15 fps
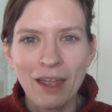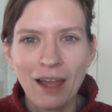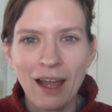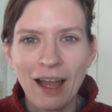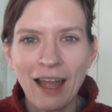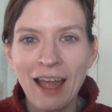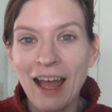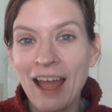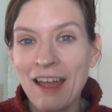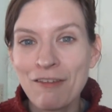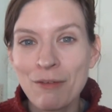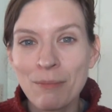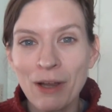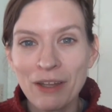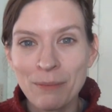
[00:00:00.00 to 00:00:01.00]
I
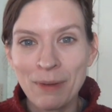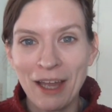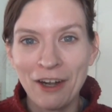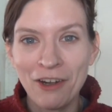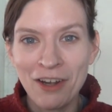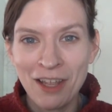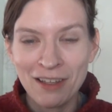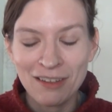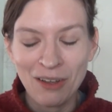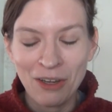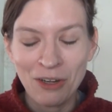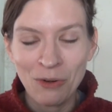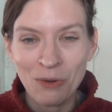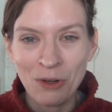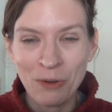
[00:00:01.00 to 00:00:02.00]
haven't bought the pattern yet, so I
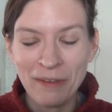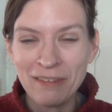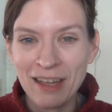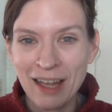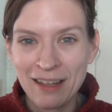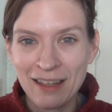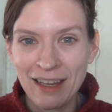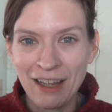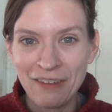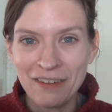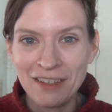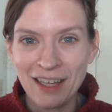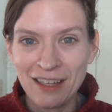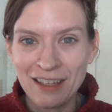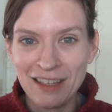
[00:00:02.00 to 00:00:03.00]
don't know exactly how the
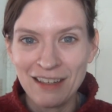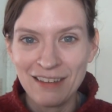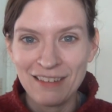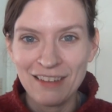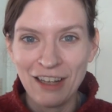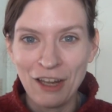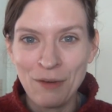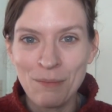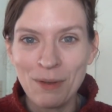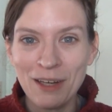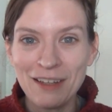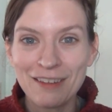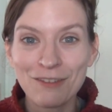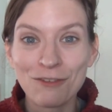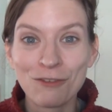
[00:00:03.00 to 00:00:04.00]
technique is done, but
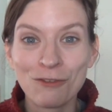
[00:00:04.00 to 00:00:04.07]
it's